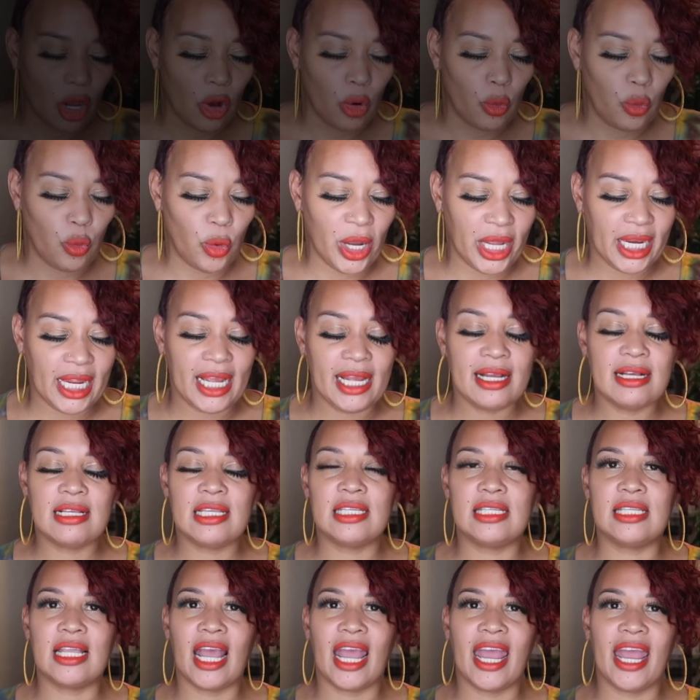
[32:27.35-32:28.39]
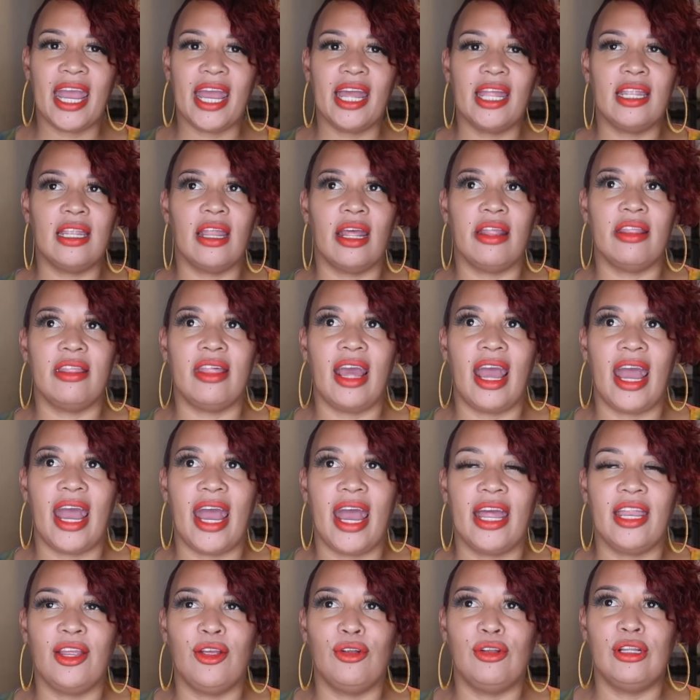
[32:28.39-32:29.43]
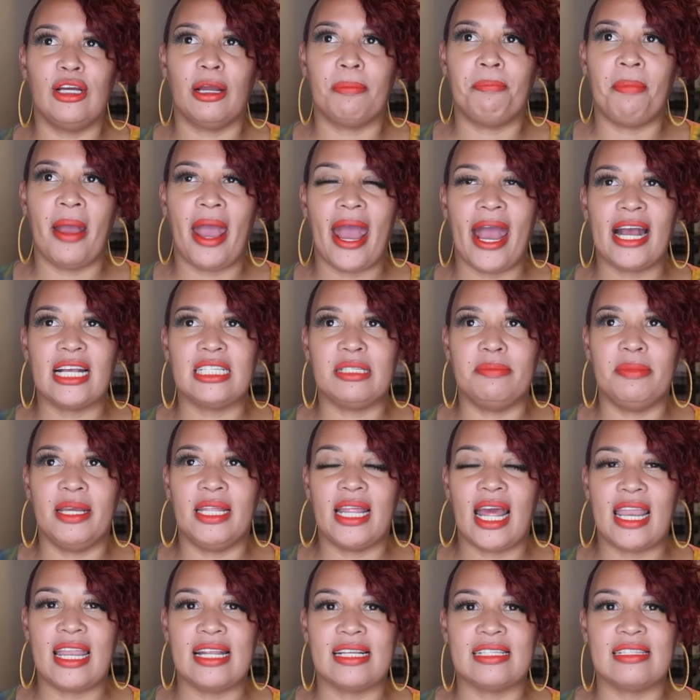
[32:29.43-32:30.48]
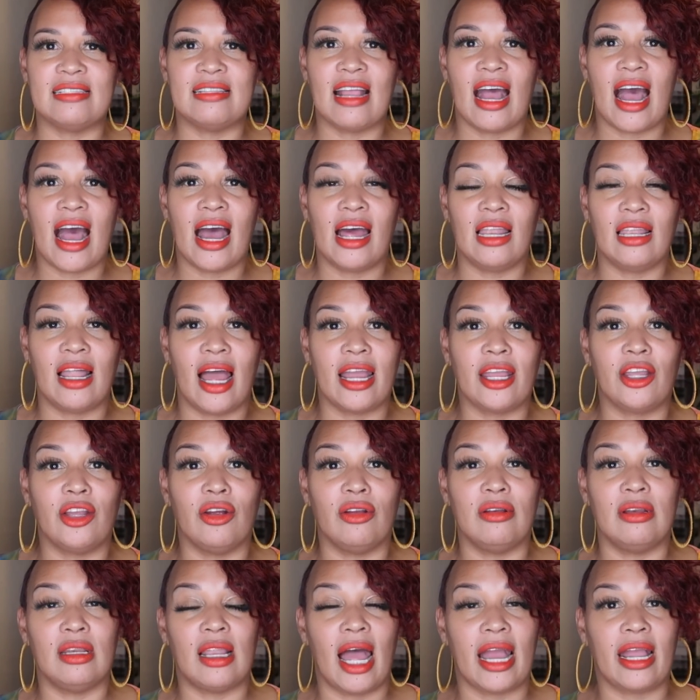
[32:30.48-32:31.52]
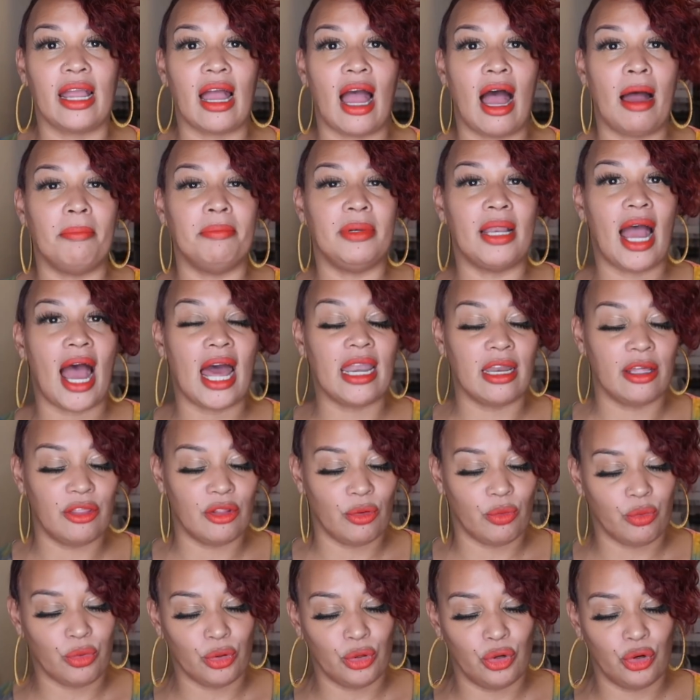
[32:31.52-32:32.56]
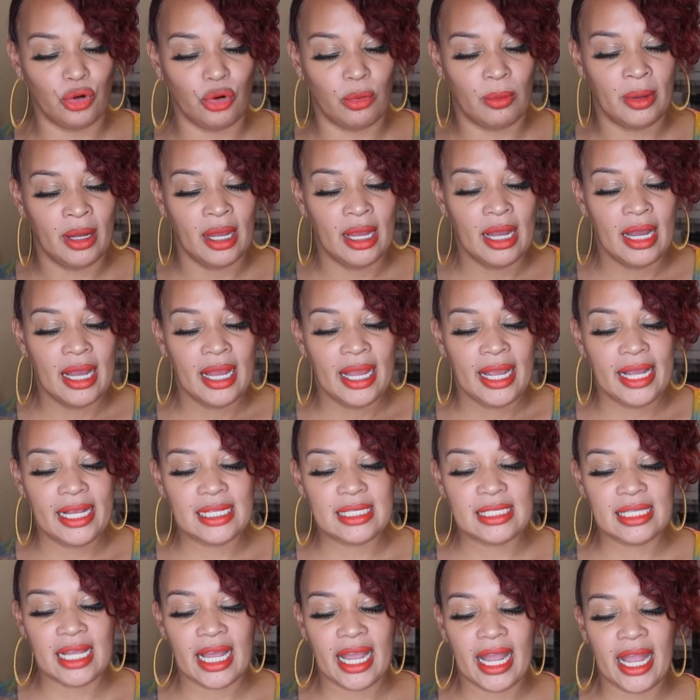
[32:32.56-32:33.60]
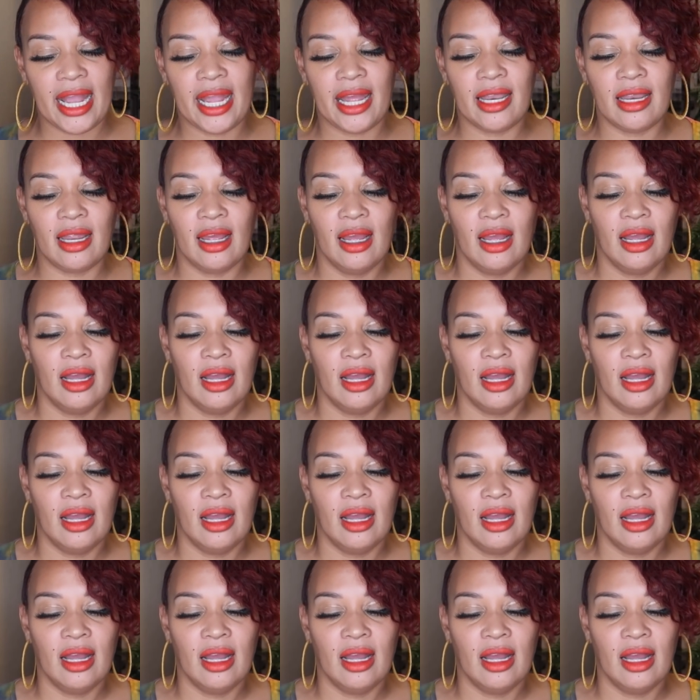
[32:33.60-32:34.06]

When he said that you look past me, that it's not like I'm not in the room, he said,